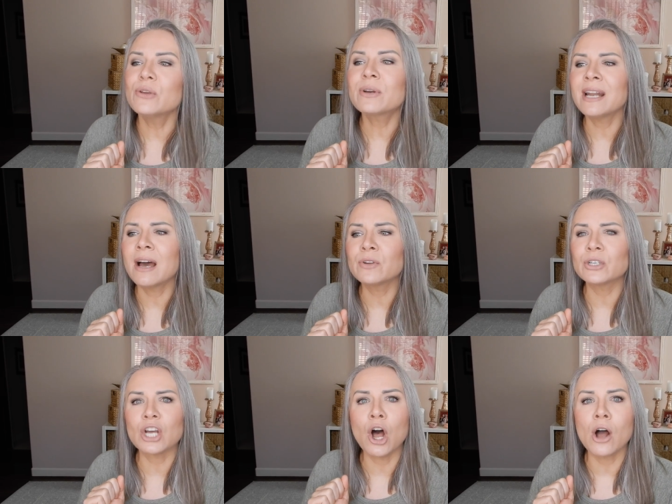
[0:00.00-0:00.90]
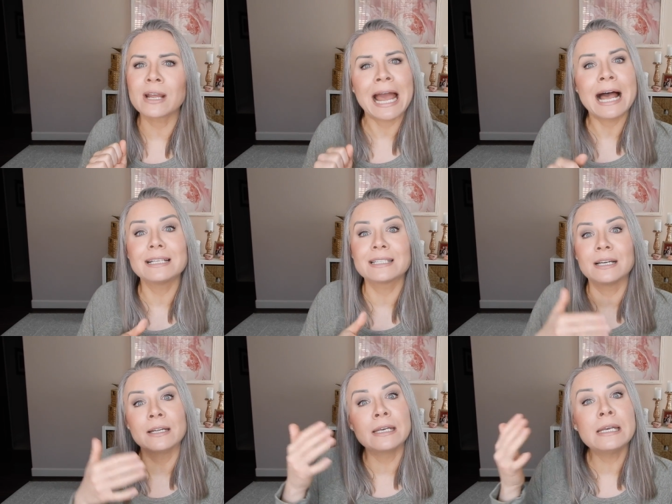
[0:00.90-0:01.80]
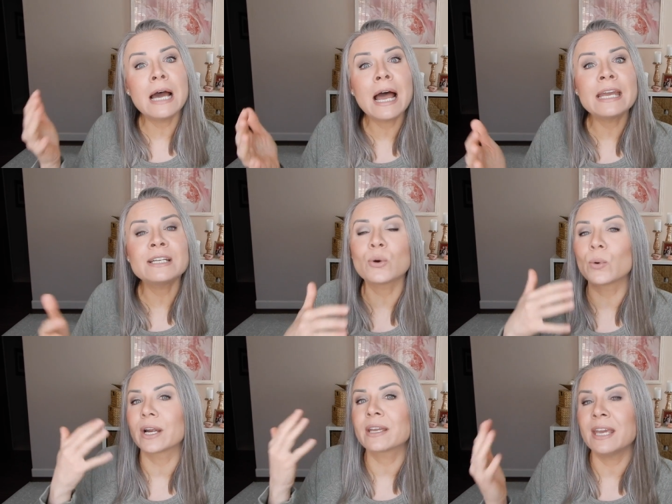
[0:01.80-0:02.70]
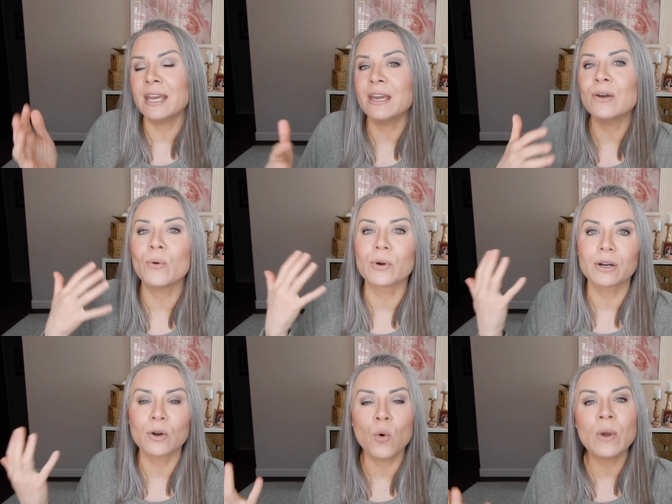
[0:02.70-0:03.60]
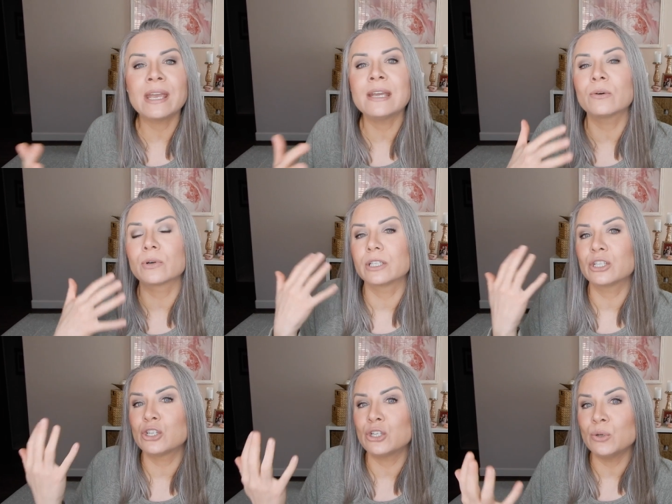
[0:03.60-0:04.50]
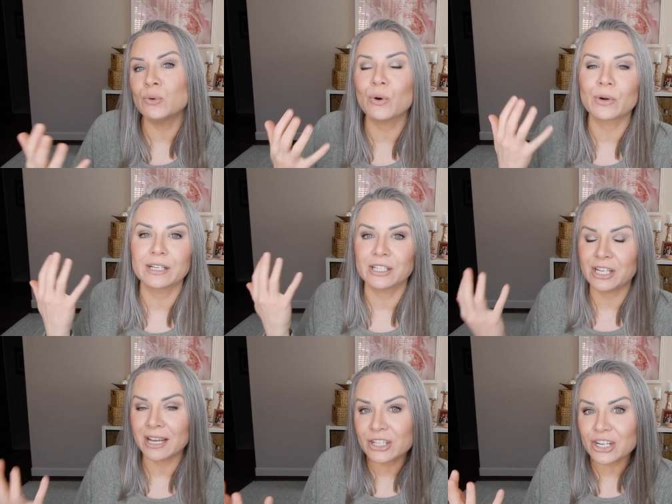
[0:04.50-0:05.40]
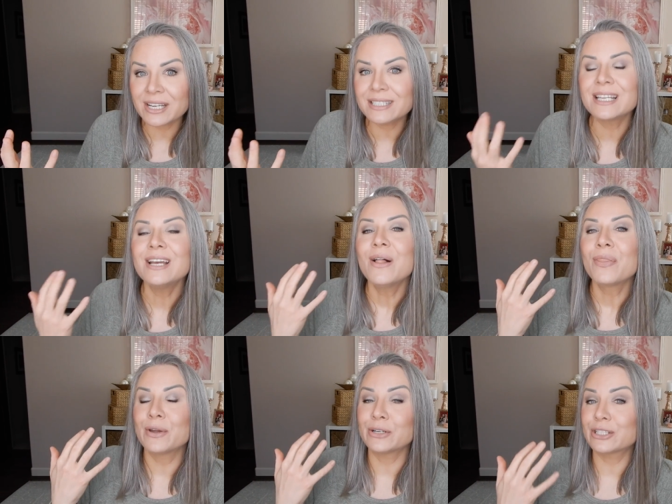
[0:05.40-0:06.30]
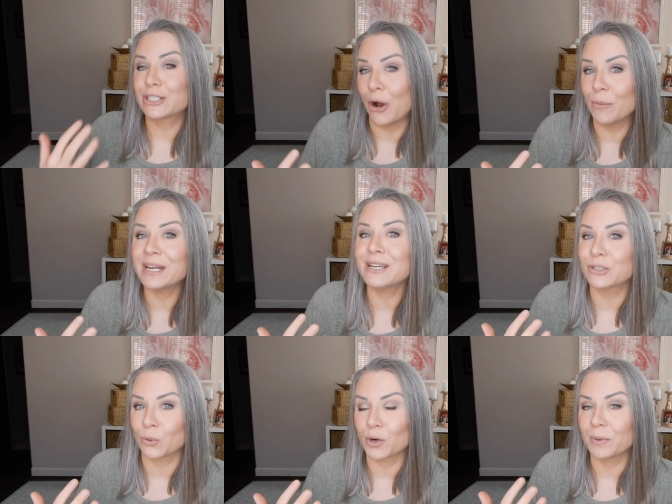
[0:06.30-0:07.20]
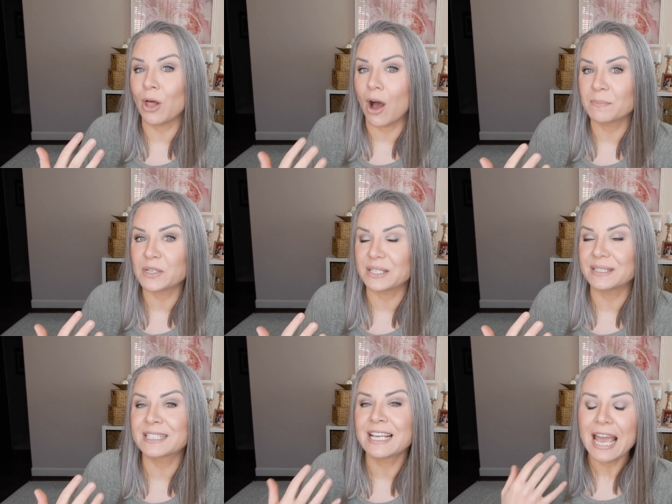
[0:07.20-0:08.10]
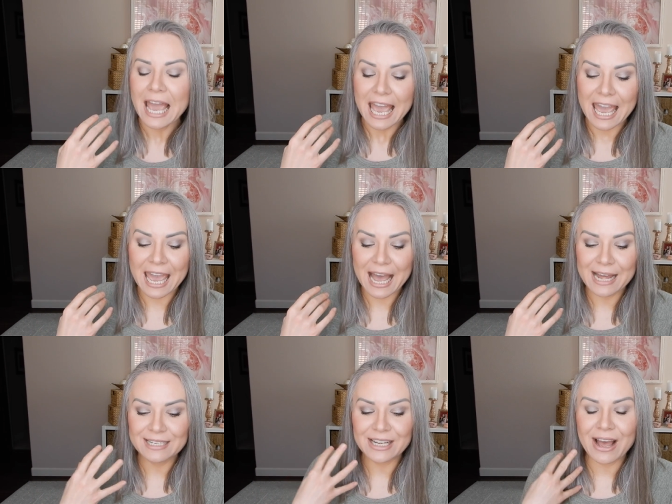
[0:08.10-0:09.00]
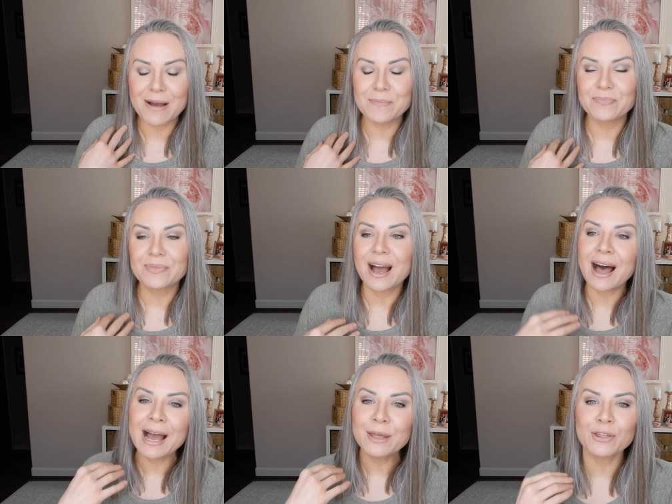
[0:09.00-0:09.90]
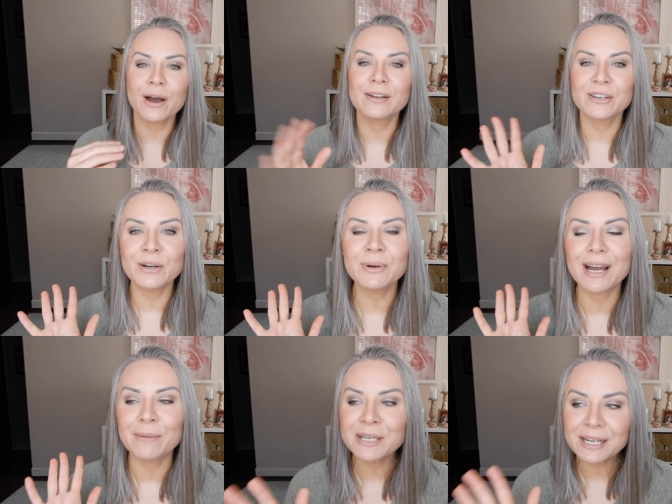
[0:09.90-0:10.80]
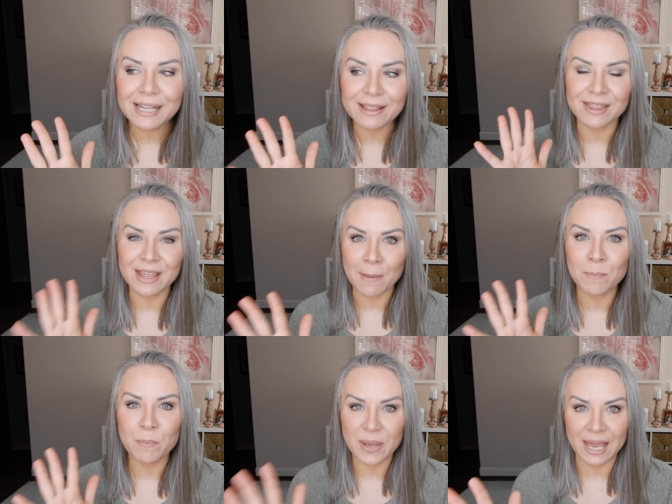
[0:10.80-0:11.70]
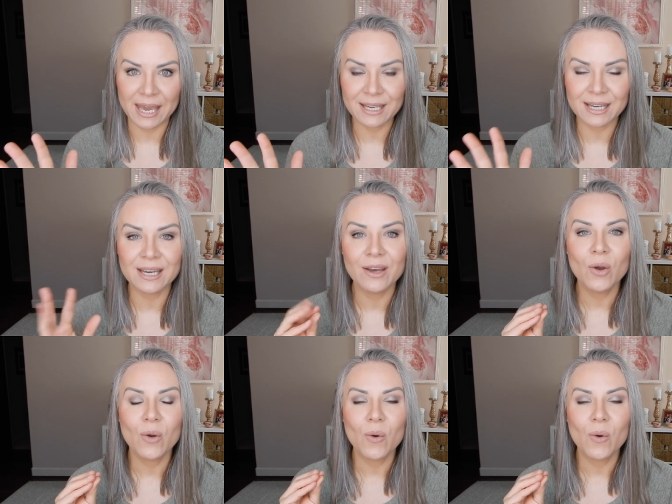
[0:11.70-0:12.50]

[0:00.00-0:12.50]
you can have your dog as a knight or a king or a queen or a duke or a duchess. There's so many adorable options. And um, I thought, you know what, I'm gonna let them pick